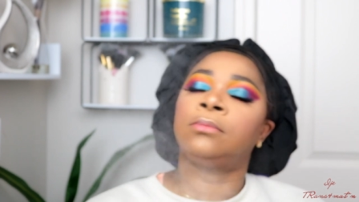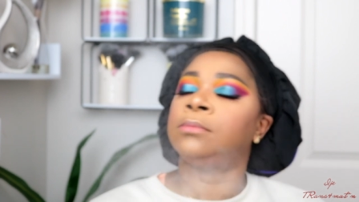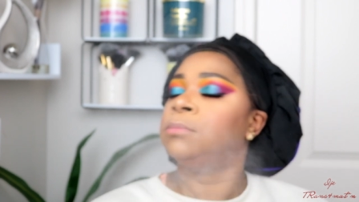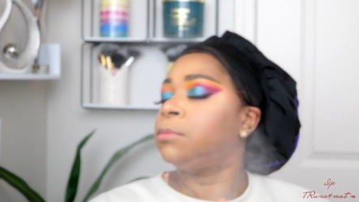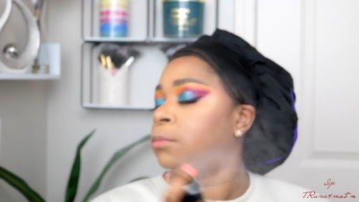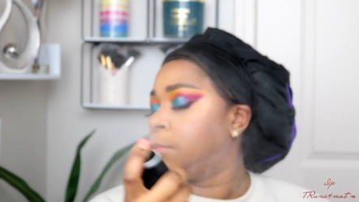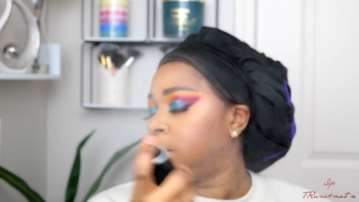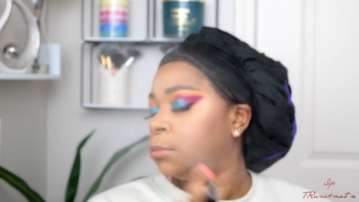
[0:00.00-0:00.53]
and
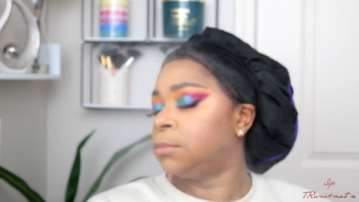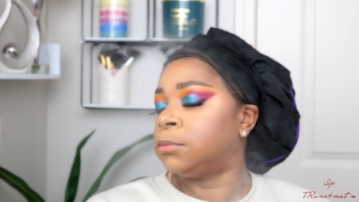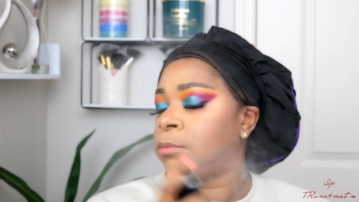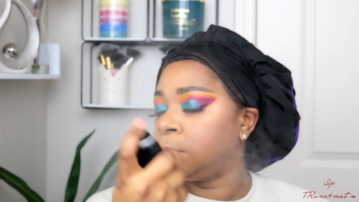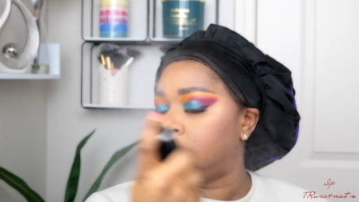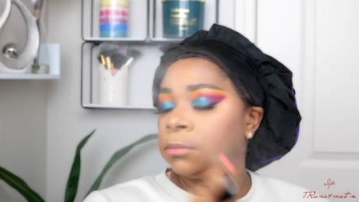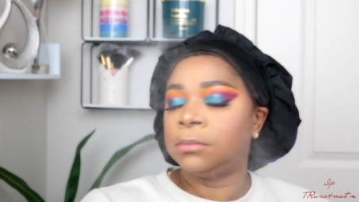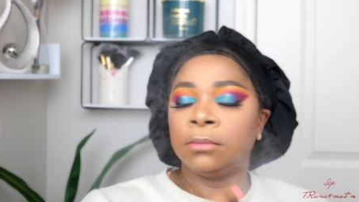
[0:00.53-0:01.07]
I was like
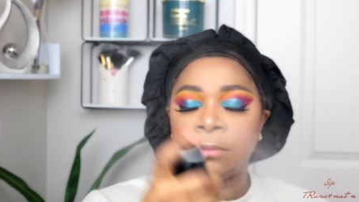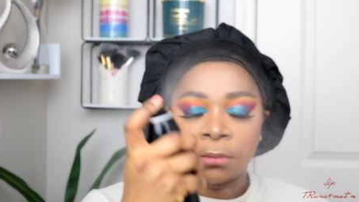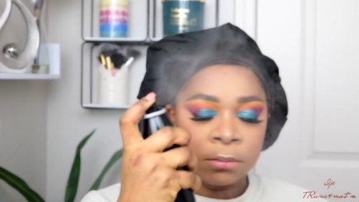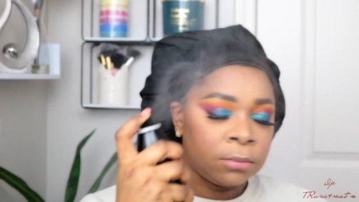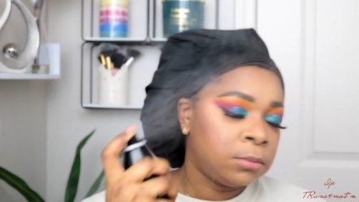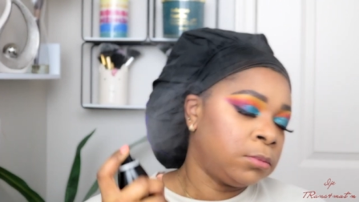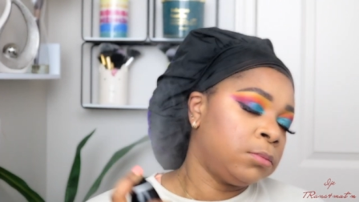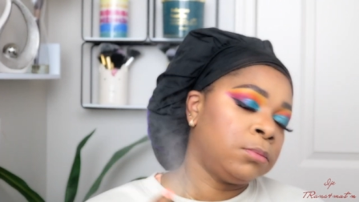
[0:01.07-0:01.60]
whoa
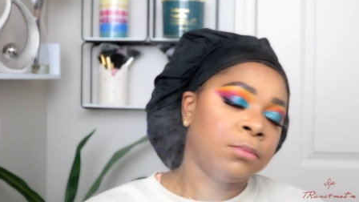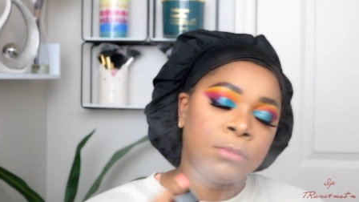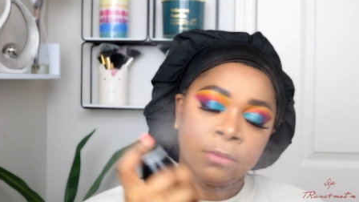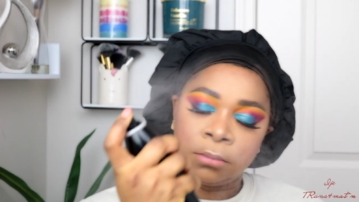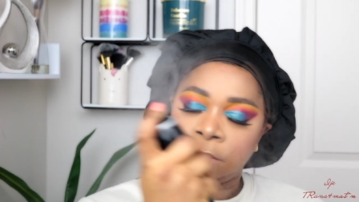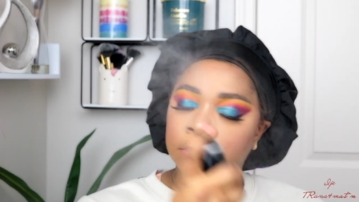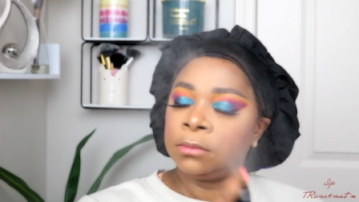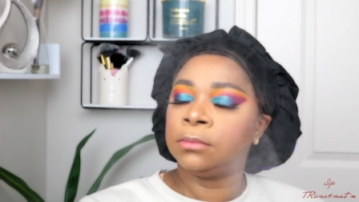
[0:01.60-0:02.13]

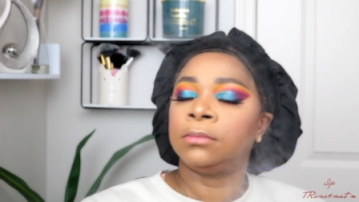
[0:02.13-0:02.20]
that was